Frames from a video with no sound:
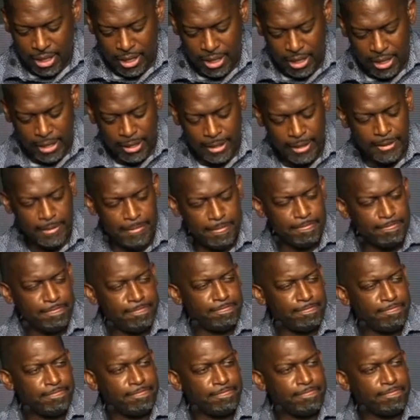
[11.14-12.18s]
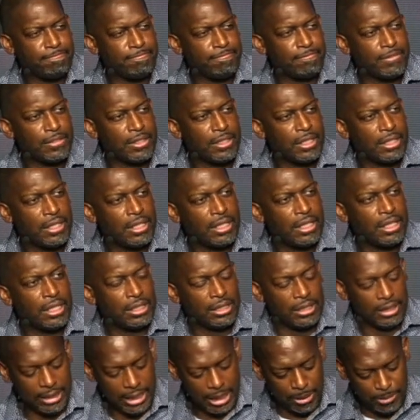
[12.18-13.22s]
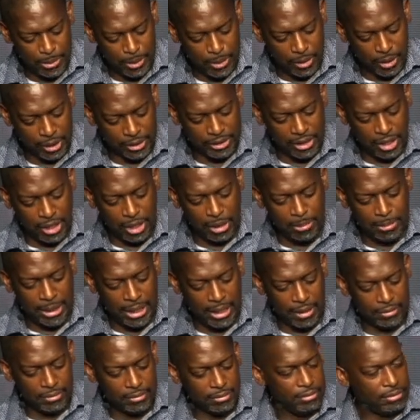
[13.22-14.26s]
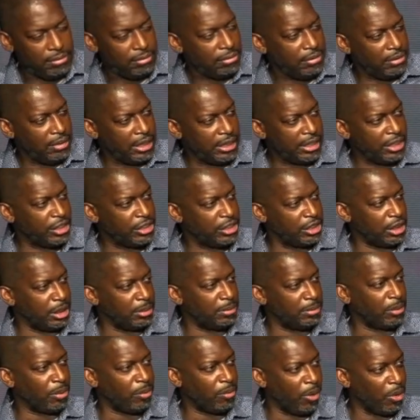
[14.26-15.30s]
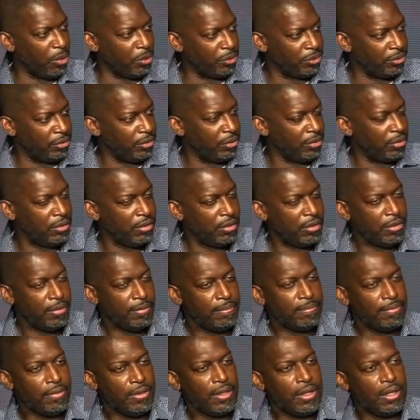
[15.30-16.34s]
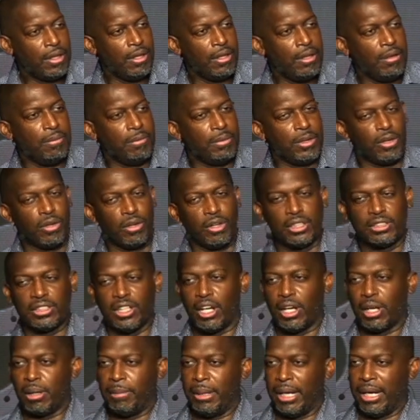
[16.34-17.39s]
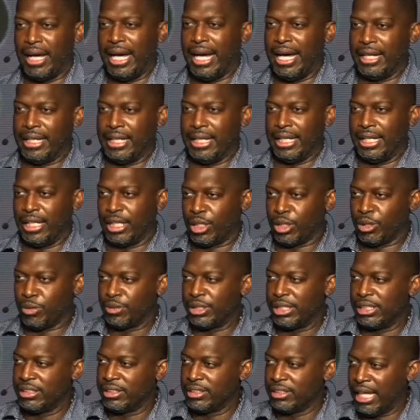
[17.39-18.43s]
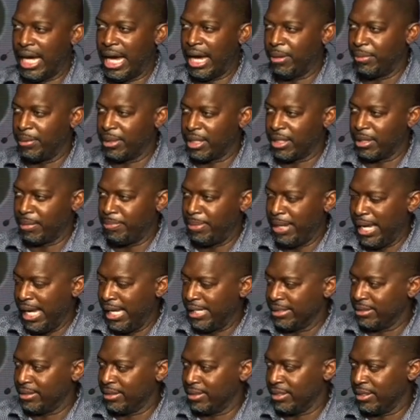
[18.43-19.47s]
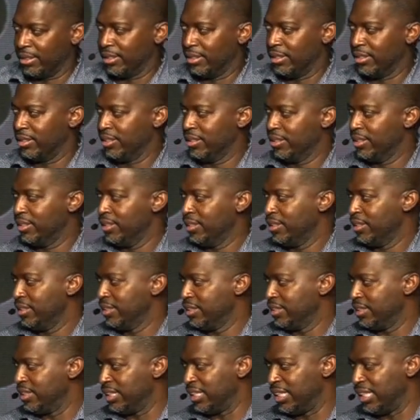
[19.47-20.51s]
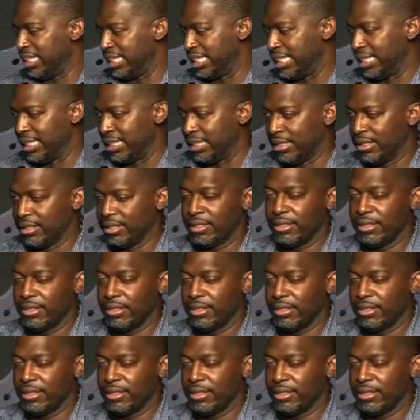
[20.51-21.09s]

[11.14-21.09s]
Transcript: Um, today we're going to talk about leadership growth. We're going to talk about how to increase our capacity to lead.